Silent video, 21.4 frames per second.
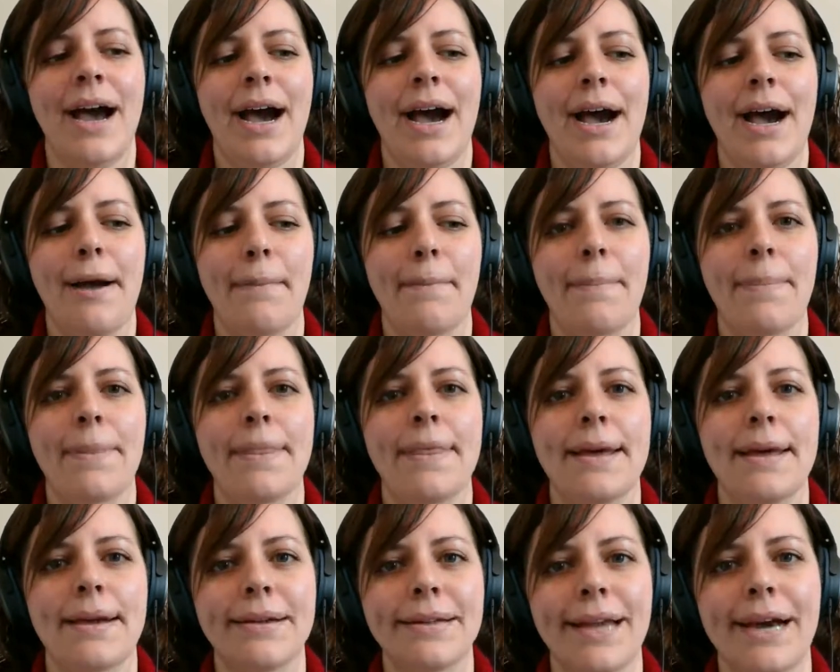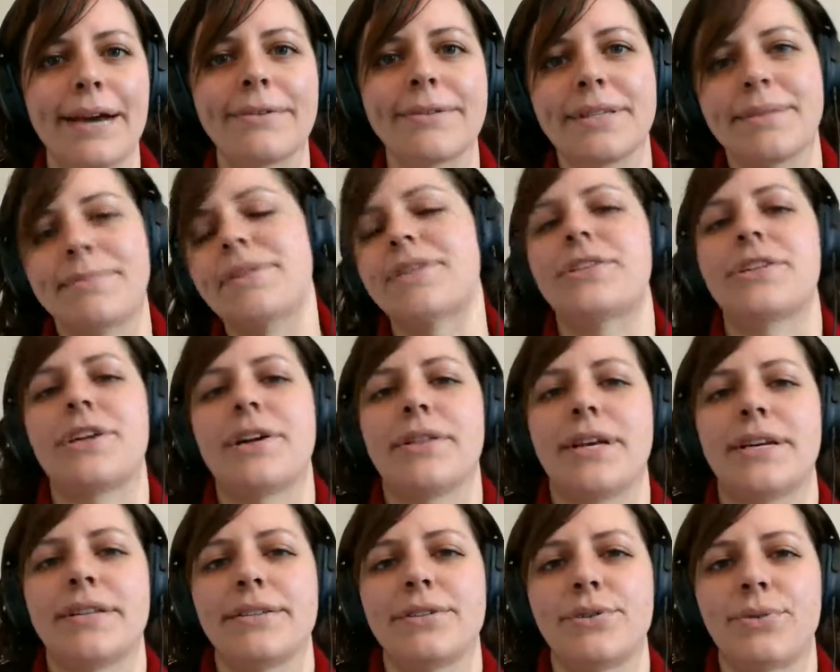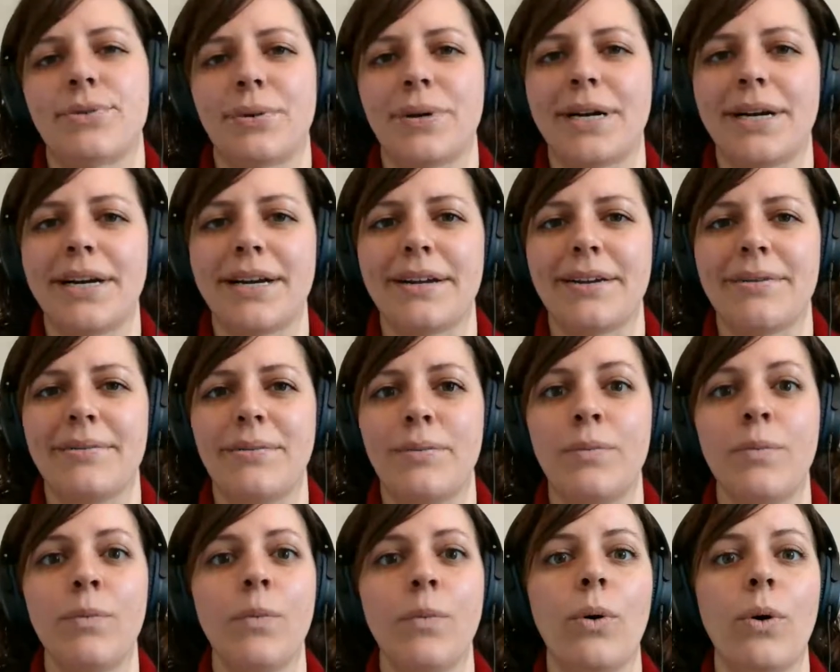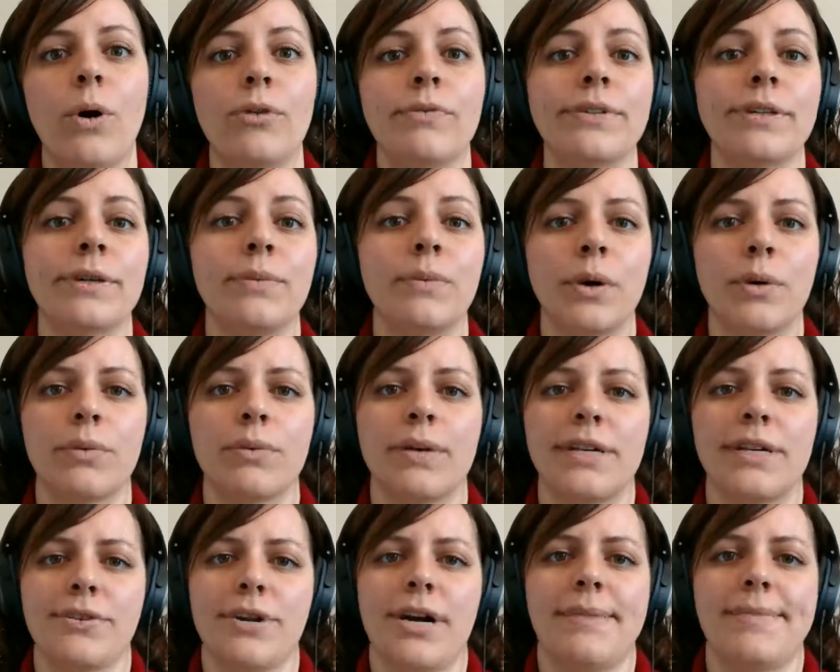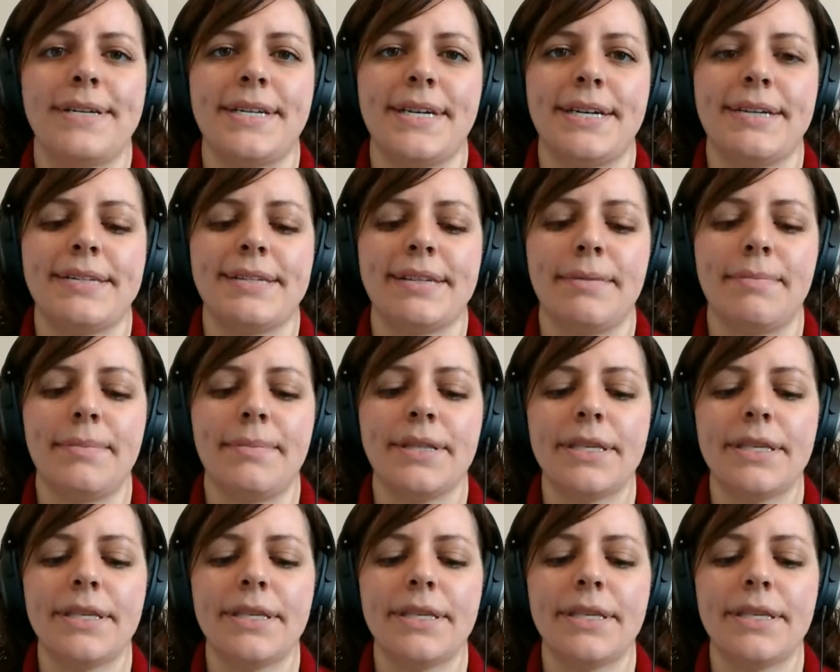that allows them to share that story and hopefully won't re-traumatize them.